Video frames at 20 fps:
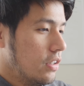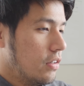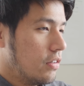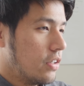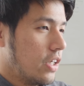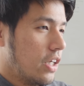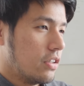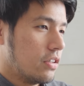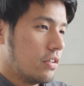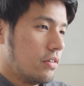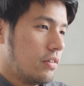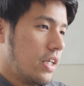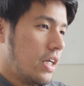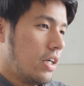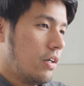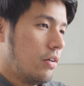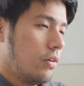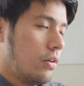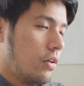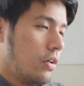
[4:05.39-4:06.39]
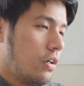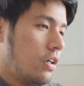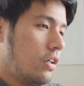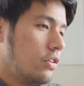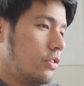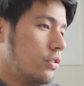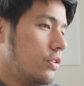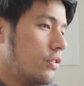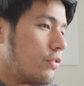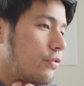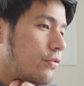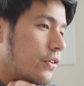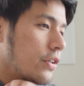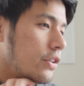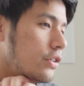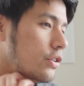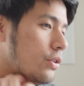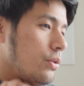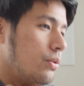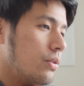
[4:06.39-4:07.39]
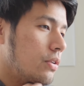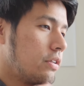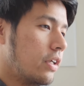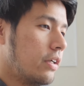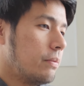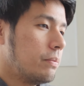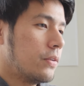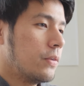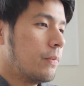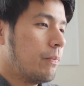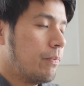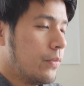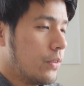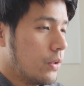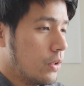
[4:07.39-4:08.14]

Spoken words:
Okay, so now on to the first 2 clips.